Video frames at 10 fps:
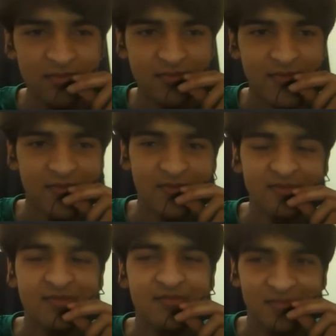All right.
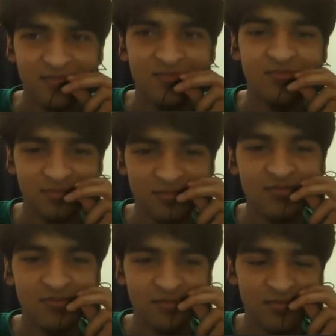So
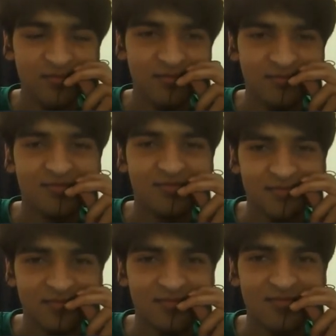first of all,
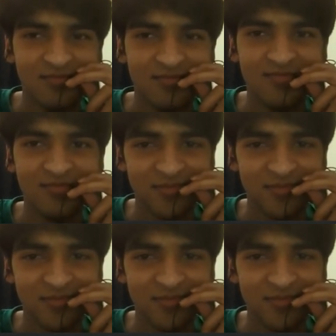we're gonna